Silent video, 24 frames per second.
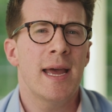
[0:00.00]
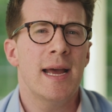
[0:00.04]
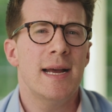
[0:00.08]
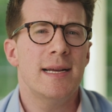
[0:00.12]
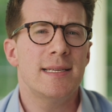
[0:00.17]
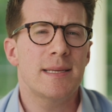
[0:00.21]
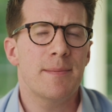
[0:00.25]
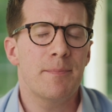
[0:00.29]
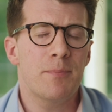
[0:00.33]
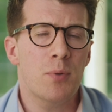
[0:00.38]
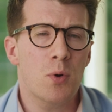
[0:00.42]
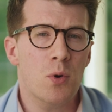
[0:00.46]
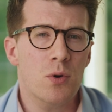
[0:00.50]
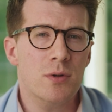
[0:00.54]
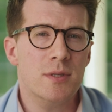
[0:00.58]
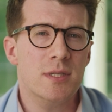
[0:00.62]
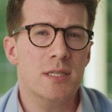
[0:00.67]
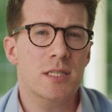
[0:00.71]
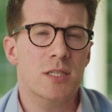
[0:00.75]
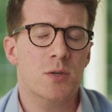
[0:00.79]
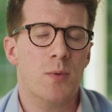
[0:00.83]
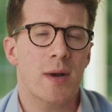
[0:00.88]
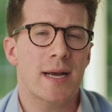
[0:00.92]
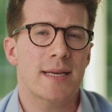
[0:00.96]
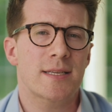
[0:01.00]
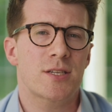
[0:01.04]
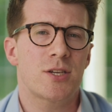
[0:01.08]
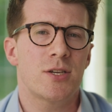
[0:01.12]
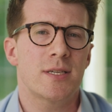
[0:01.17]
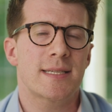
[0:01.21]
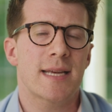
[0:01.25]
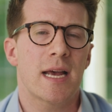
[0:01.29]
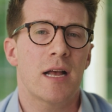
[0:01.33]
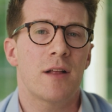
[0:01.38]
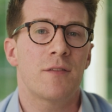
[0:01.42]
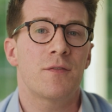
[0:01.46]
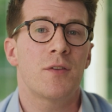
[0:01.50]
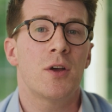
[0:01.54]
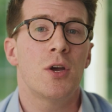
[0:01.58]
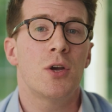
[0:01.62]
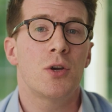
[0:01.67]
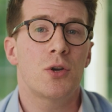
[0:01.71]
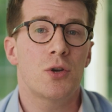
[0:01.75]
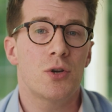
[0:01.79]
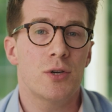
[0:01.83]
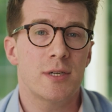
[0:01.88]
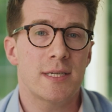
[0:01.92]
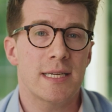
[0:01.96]
it's important to ask yourself,
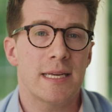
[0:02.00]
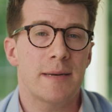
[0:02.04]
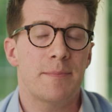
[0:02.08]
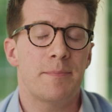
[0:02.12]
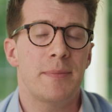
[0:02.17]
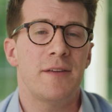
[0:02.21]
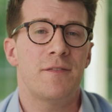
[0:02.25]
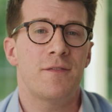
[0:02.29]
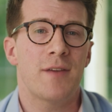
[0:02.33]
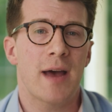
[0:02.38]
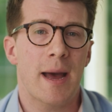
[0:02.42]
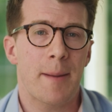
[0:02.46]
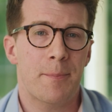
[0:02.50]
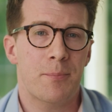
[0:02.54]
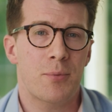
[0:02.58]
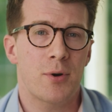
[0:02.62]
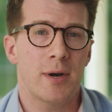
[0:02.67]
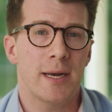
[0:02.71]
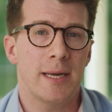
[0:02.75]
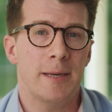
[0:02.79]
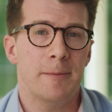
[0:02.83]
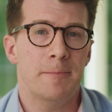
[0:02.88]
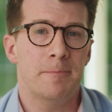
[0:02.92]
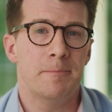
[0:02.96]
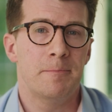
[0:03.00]
could it be Fabry?